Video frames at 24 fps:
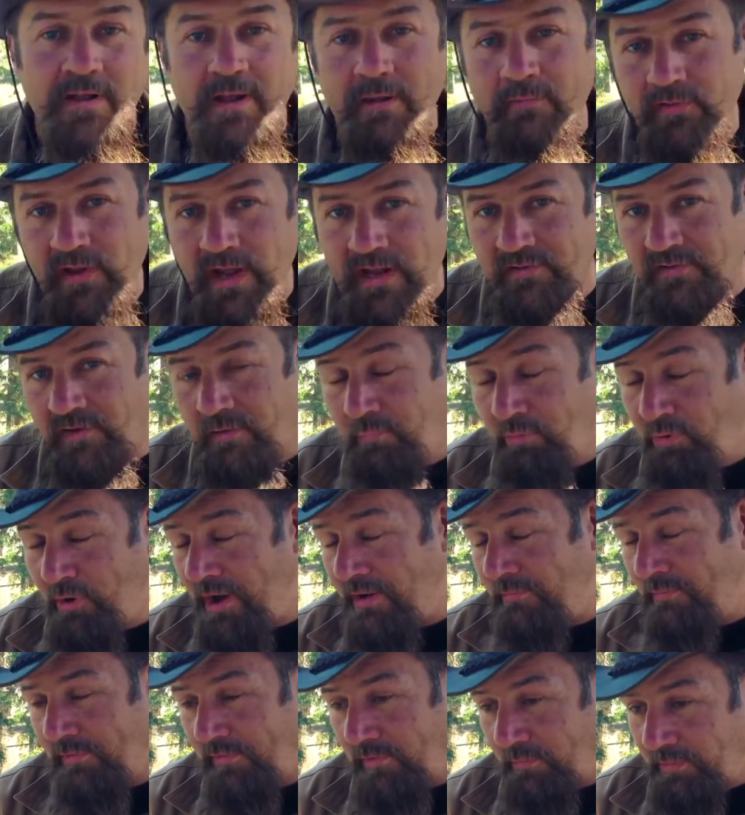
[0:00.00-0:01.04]
and I was actually
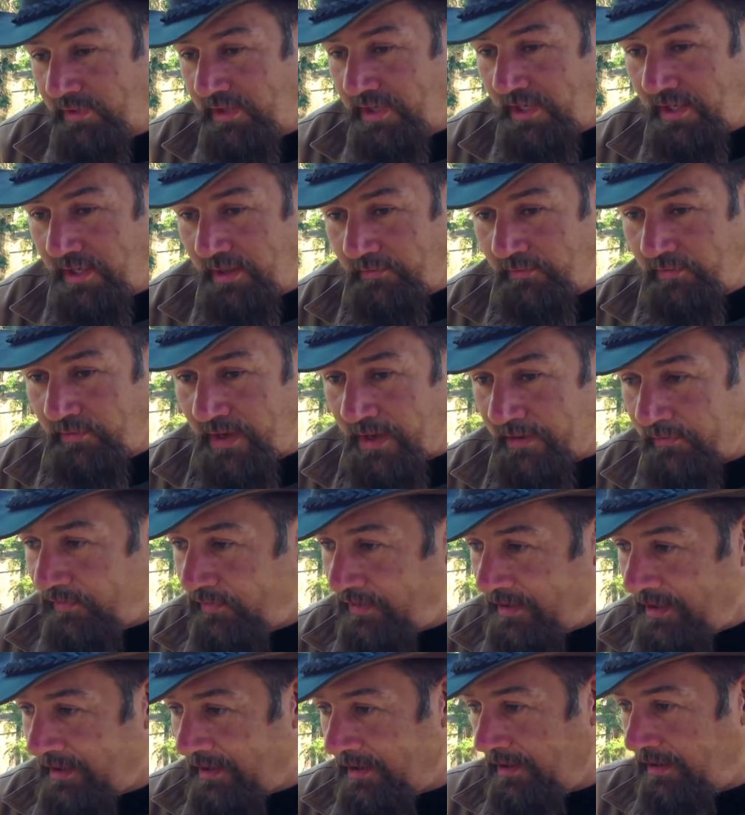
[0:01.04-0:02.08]
praying with some kids, and I
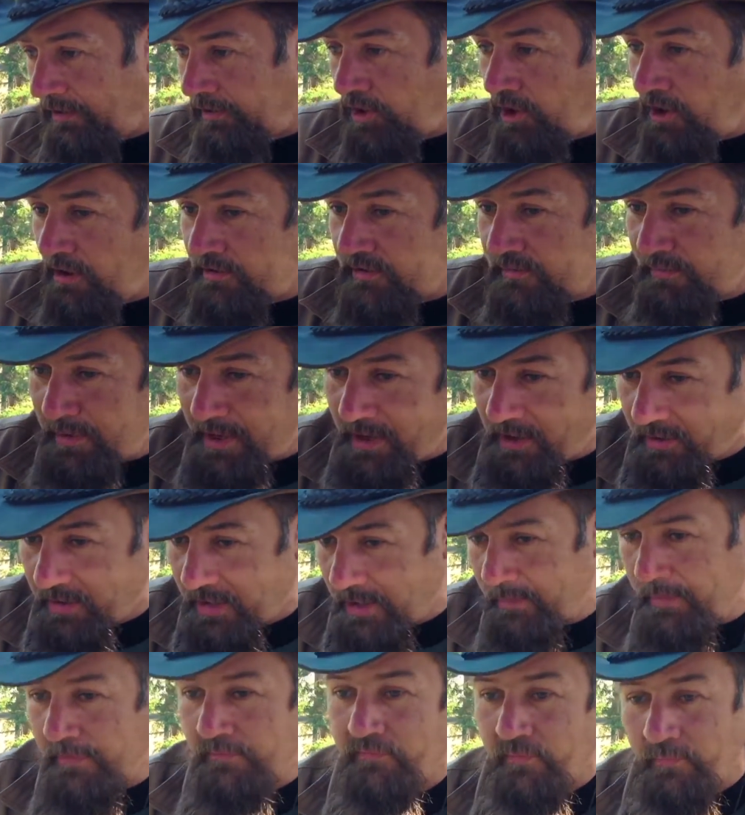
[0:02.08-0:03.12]
see a large bear
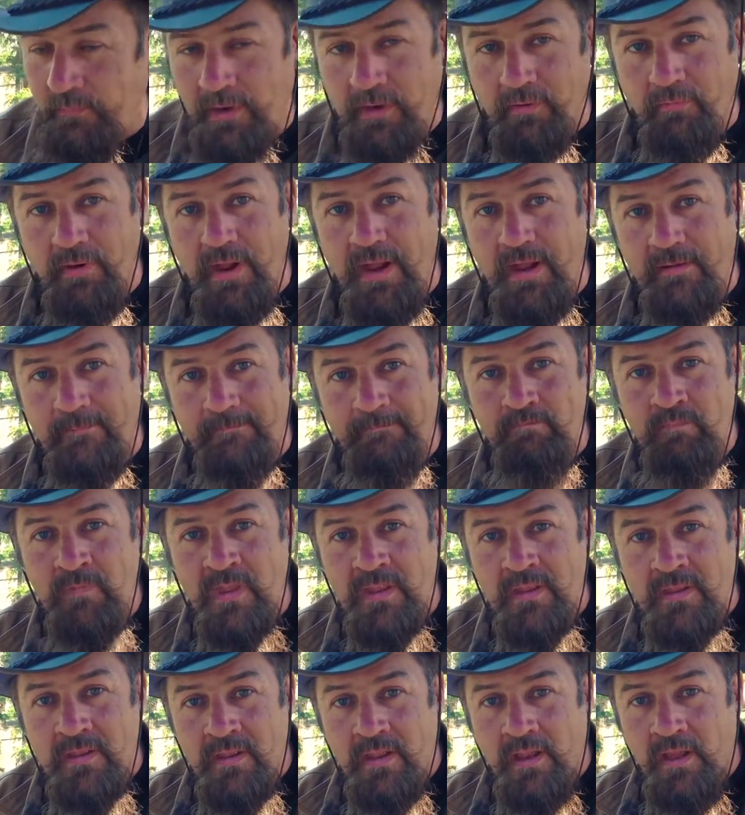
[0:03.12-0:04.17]
coming from my right,
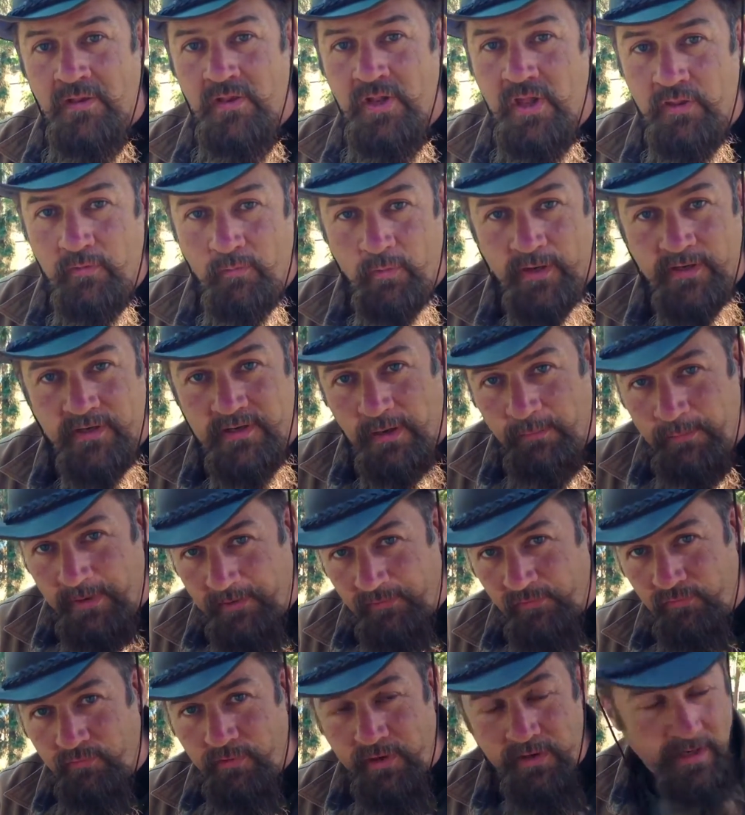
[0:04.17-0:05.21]
another one
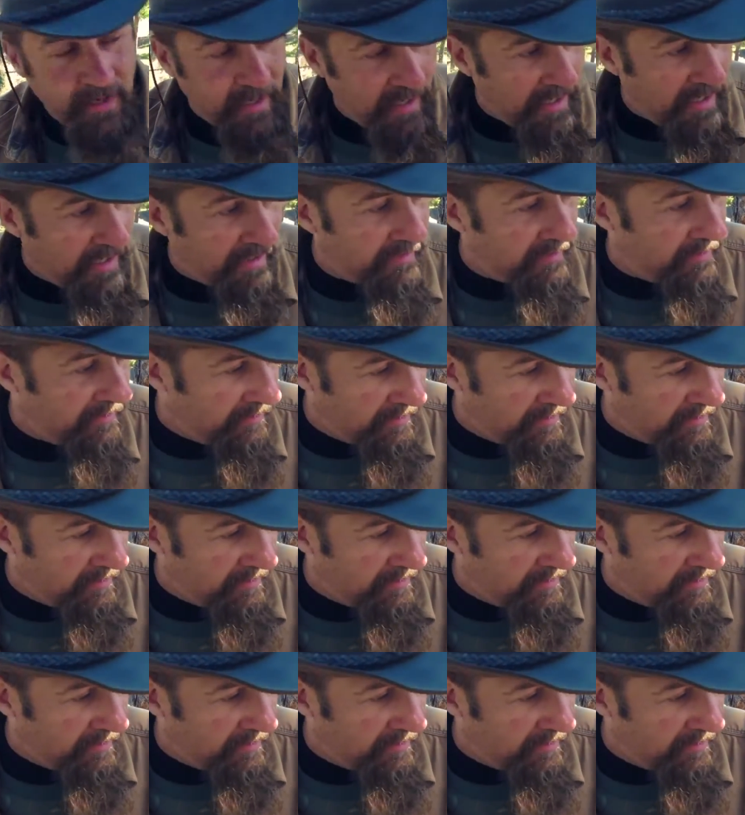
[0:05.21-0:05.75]
coming straight ahead, and